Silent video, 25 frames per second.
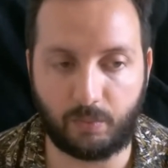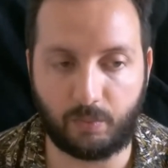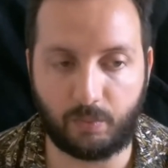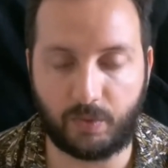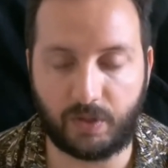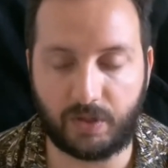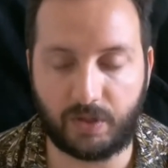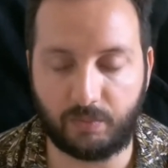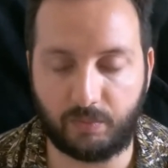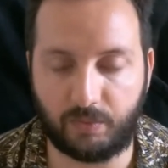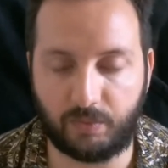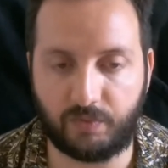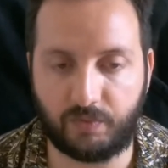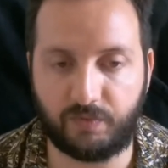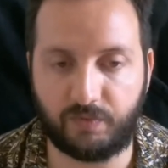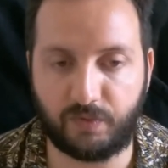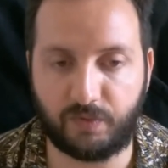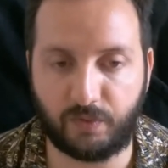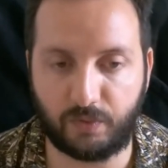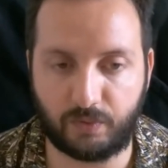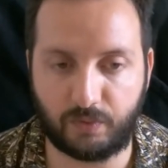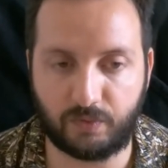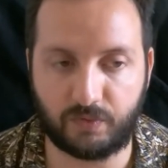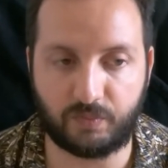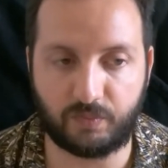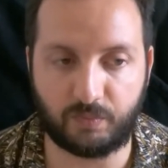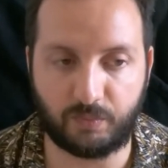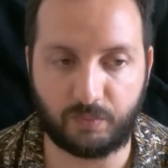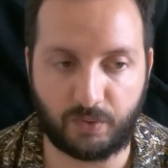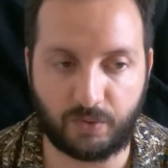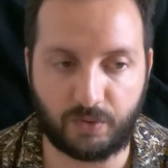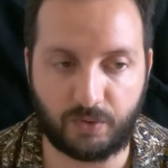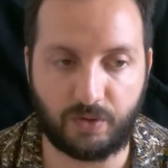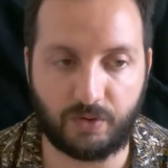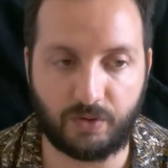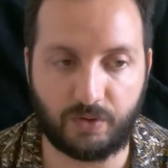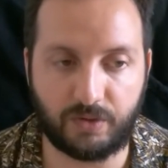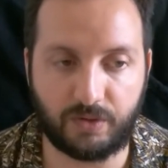when we focus
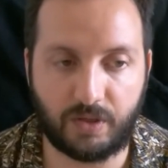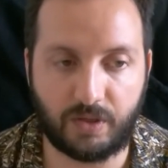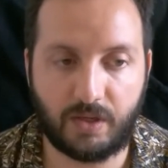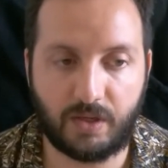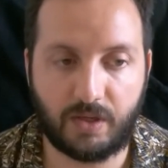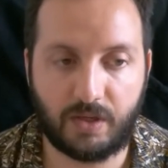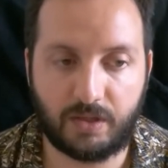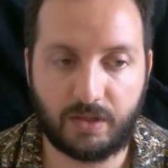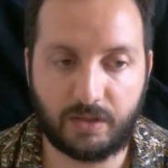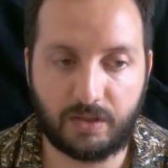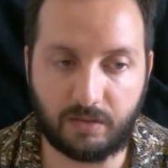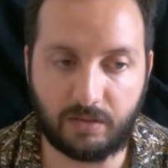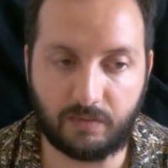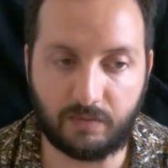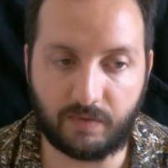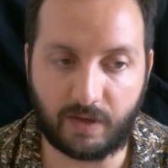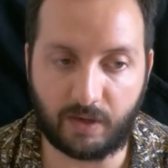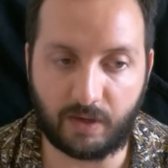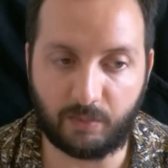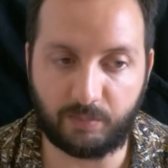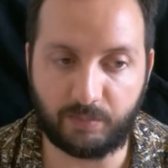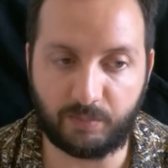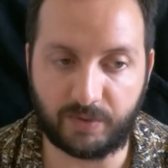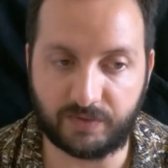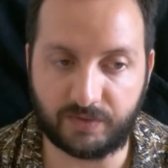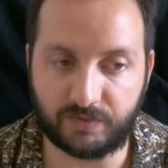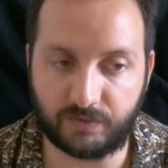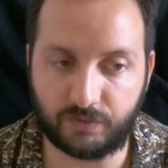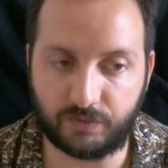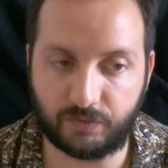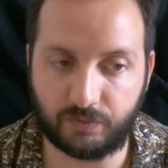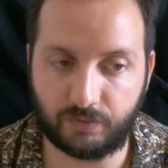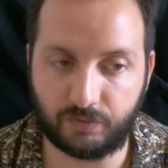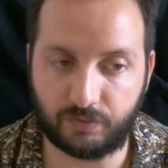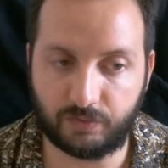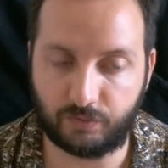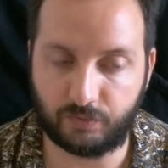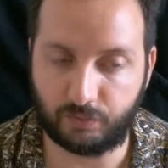more on development
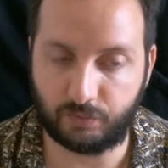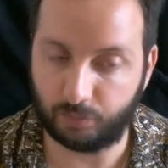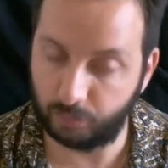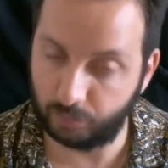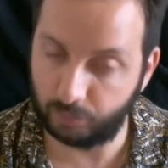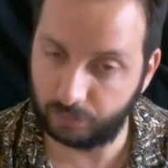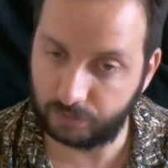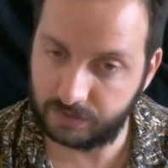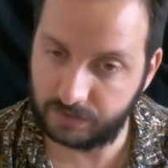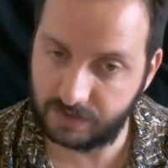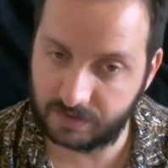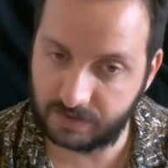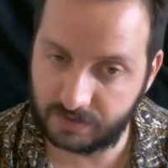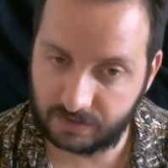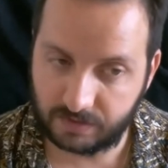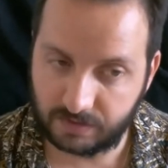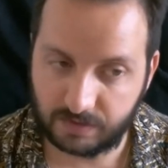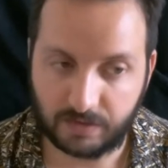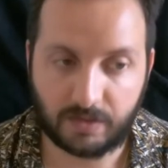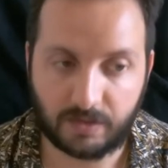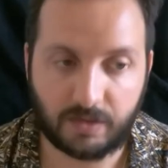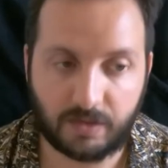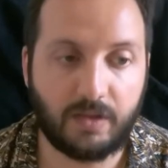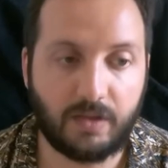tools.